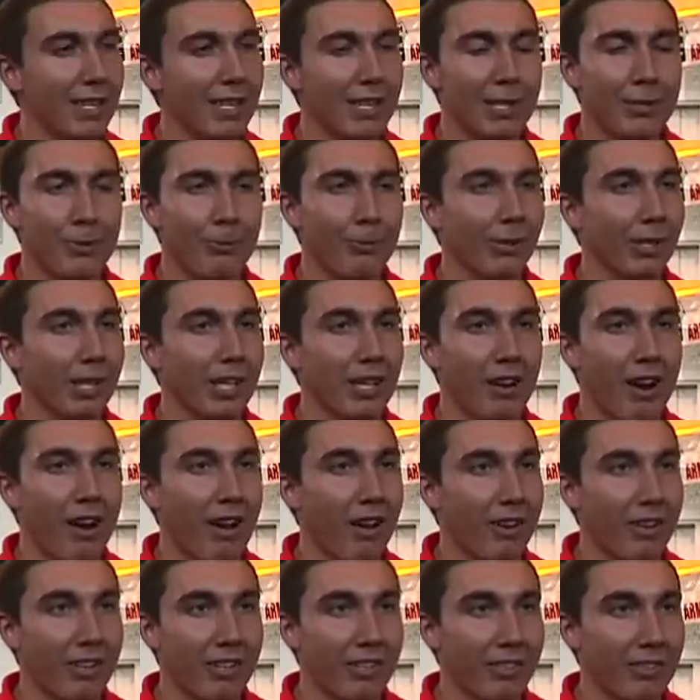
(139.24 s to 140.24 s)
It's really an
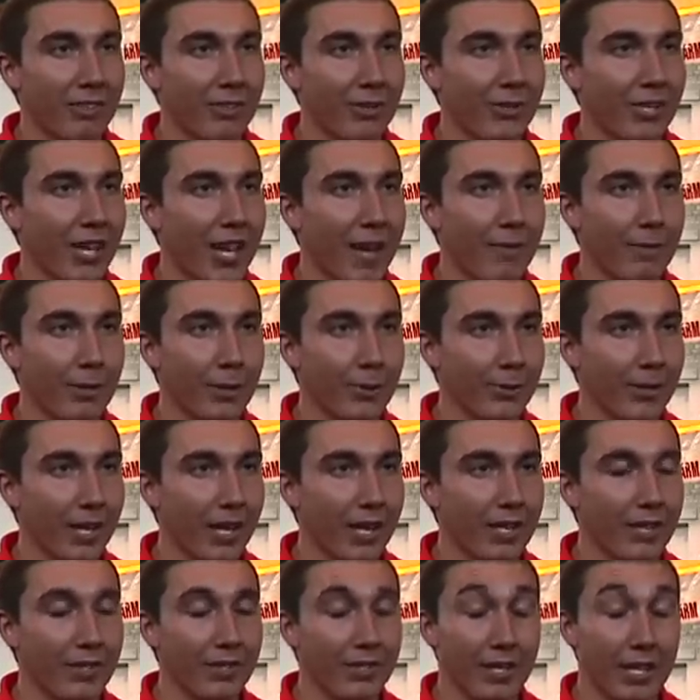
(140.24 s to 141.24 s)
honor just having those
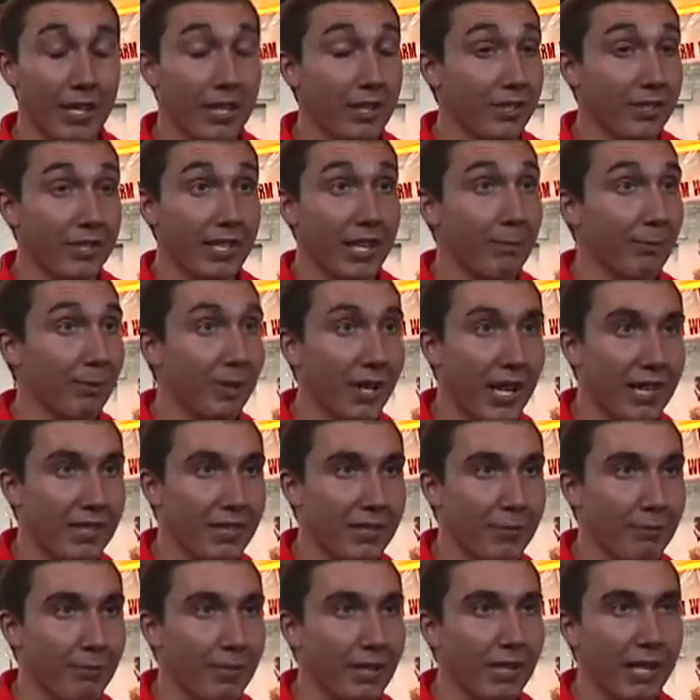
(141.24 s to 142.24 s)
guys in the same class as me,